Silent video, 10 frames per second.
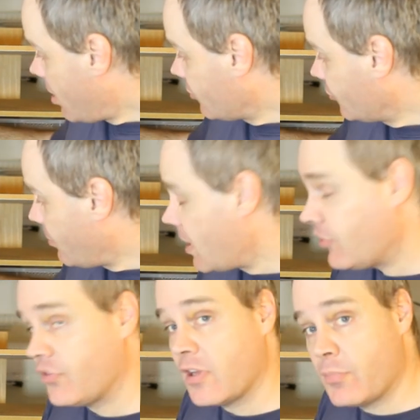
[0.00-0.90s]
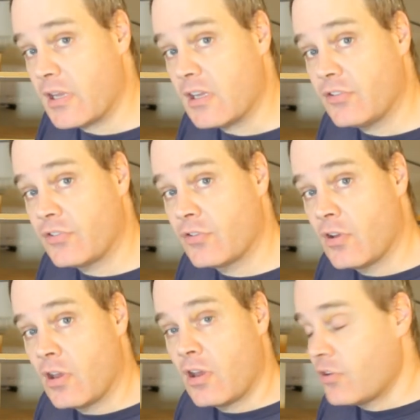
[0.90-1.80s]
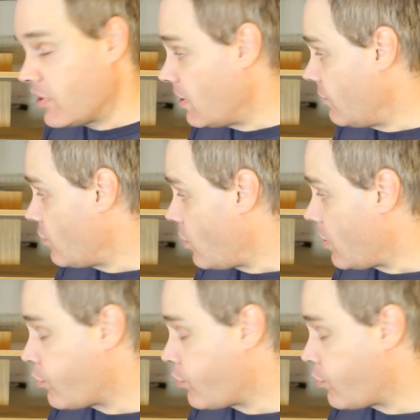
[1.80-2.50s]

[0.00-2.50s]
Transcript: a spacing piece to give you an